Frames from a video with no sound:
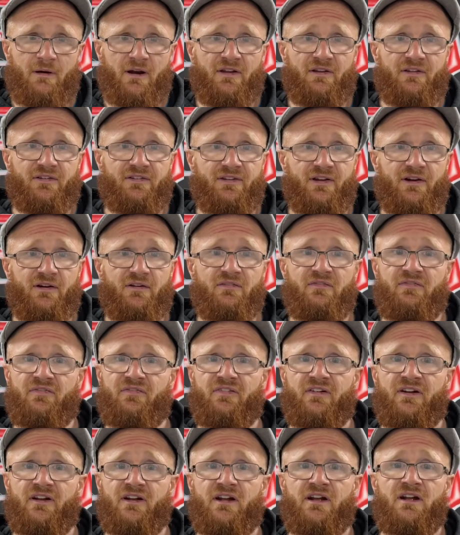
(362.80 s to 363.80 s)

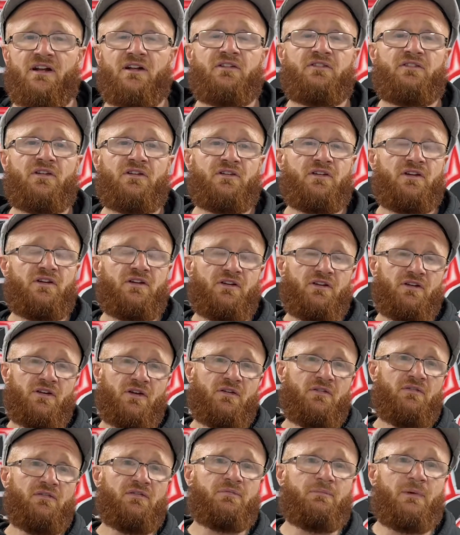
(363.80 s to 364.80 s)
yourself? Do you
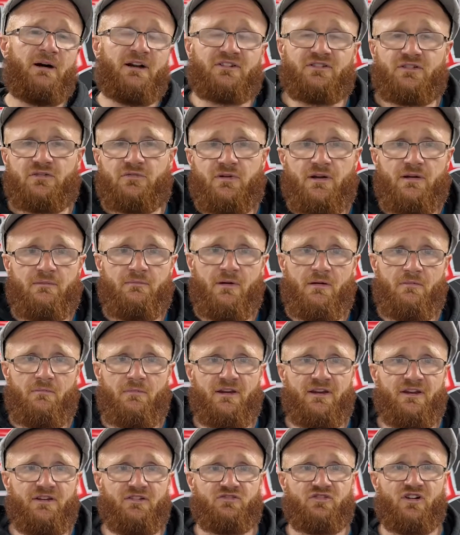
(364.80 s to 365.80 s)
use much equipment
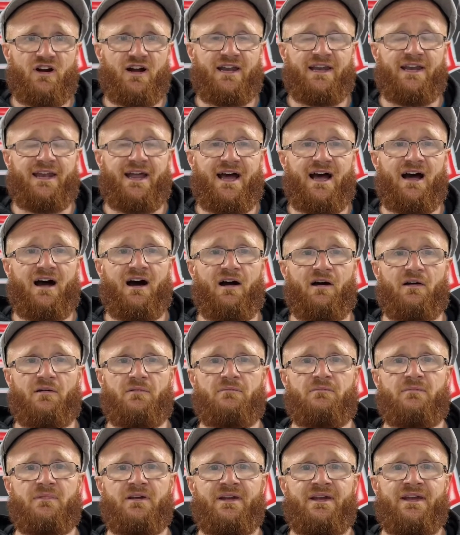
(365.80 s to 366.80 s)
when you train at
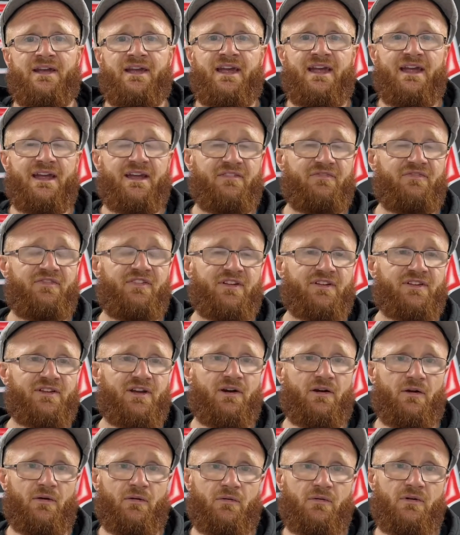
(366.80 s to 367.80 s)
home? If you
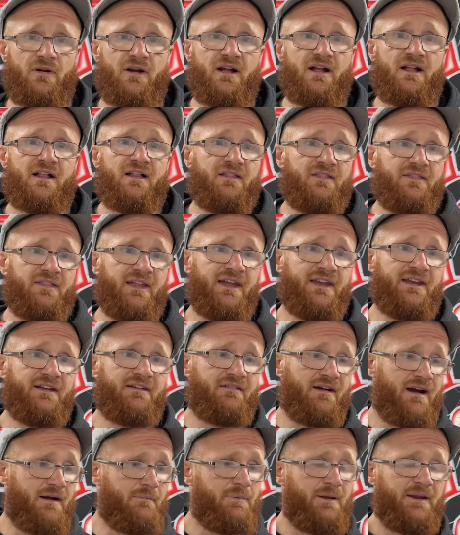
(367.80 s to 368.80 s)
do, then a
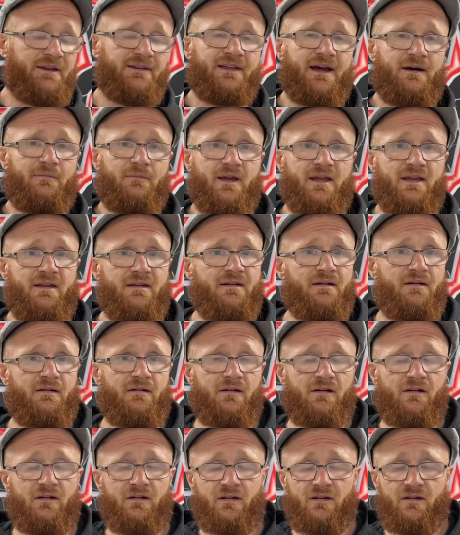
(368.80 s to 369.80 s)
grappling dummy,
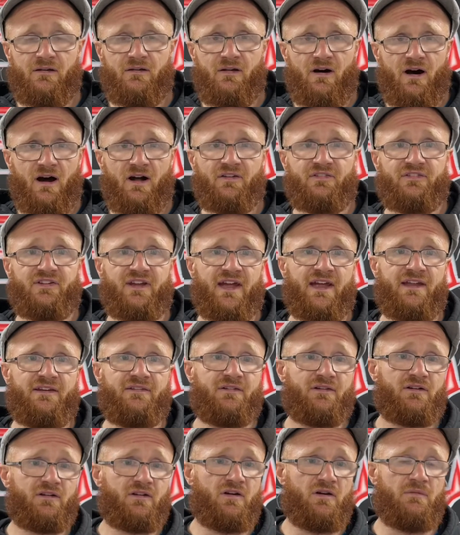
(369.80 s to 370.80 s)
like I
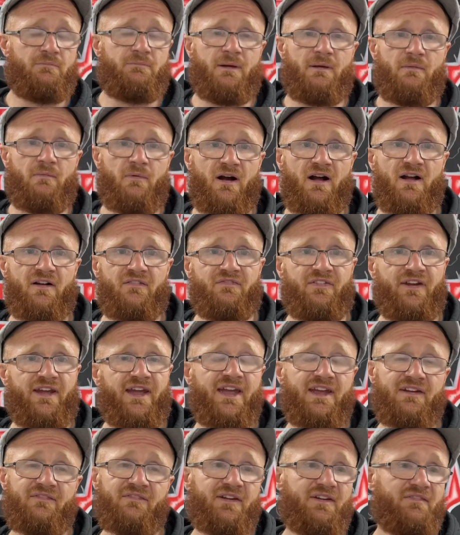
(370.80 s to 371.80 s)
said, could be worth it.
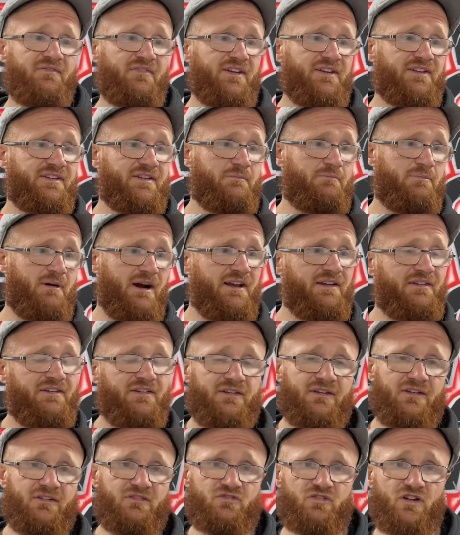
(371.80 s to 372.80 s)
Even if it's to practice
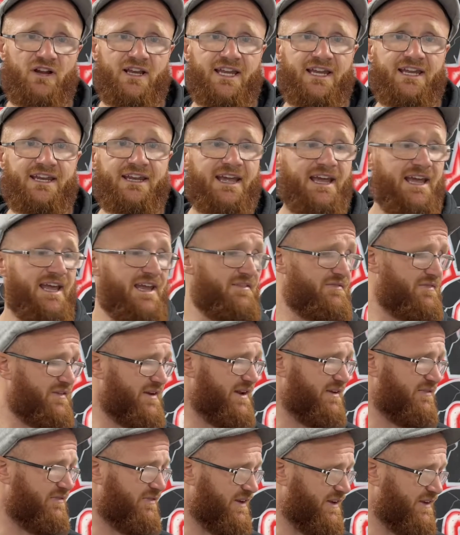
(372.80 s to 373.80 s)
the drilling,
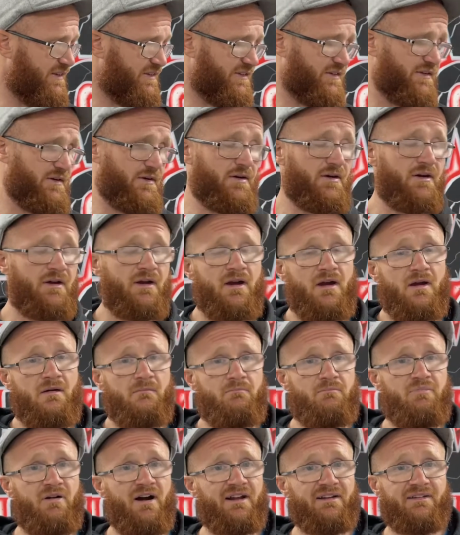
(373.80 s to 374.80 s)
even if it's to
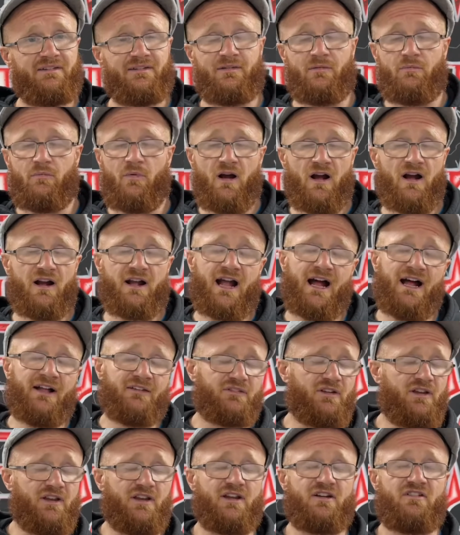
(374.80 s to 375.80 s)
practice a
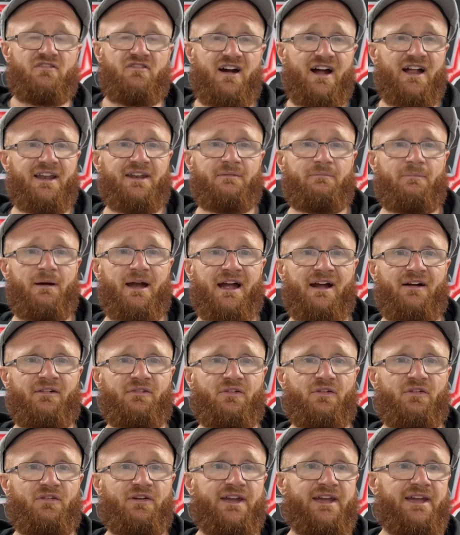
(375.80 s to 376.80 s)
workout, doing a ground and
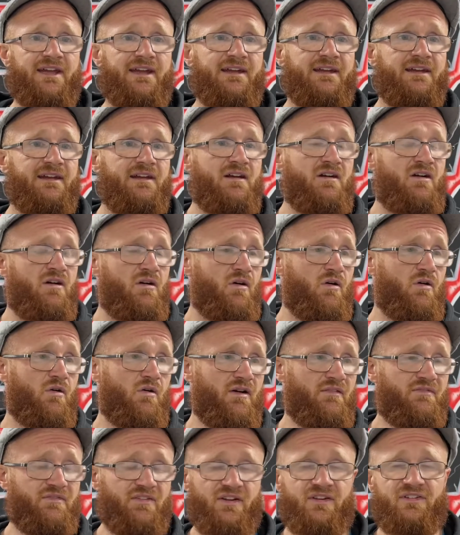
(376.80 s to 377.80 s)
pound on it,
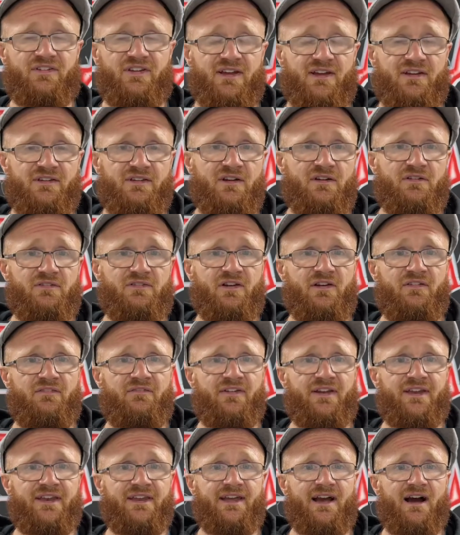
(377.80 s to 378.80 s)
or if you see a YouTube
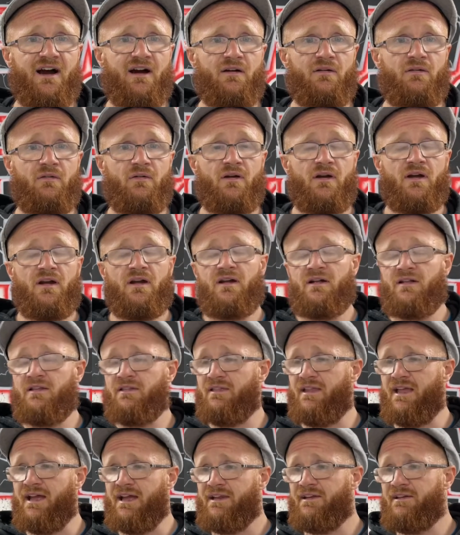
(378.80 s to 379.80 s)
video,
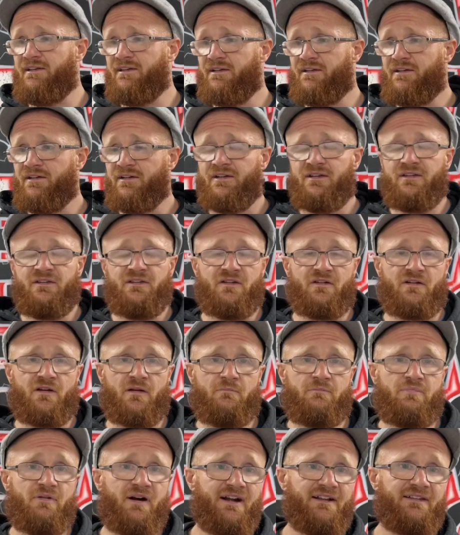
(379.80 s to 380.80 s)
then you
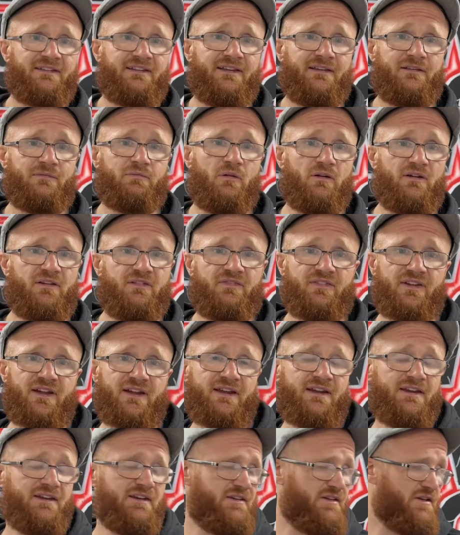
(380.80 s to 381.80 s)
can practice what you've
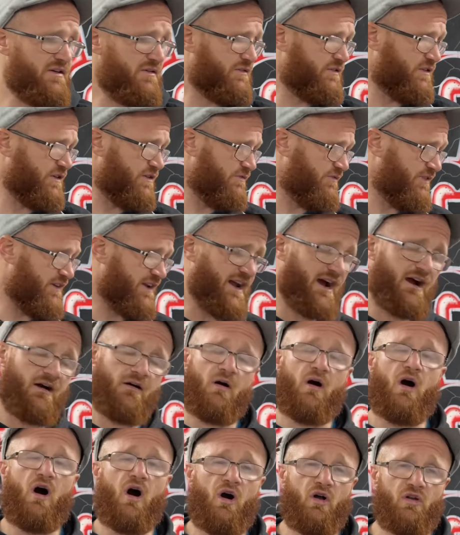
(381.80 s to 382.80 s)
seen in the YouTube
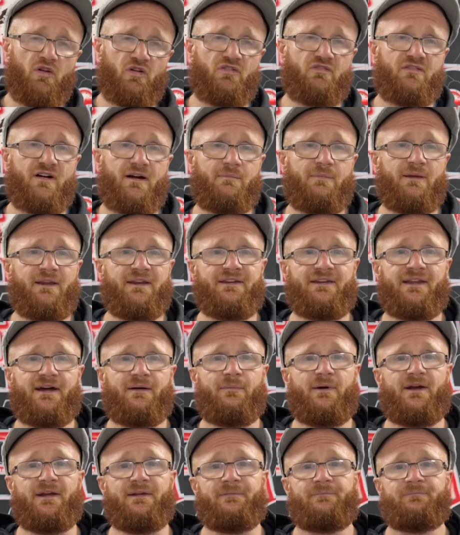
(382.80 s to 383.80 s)
video on the grappling
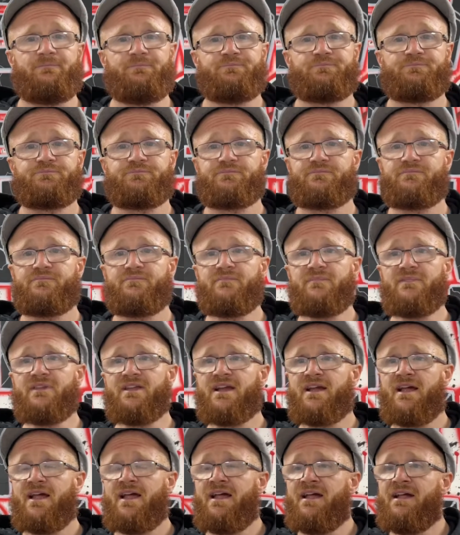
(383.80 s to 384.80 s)
dummy.
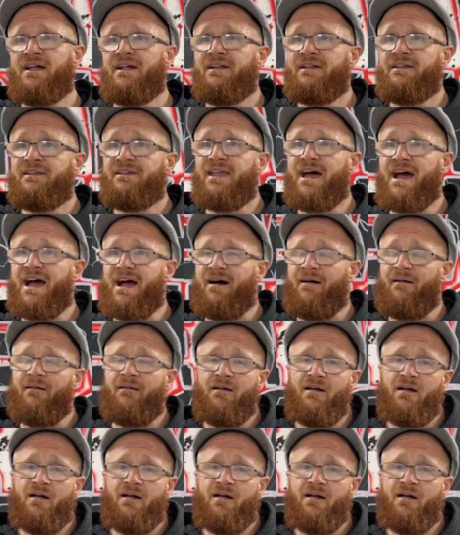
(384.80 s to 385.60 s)
Now,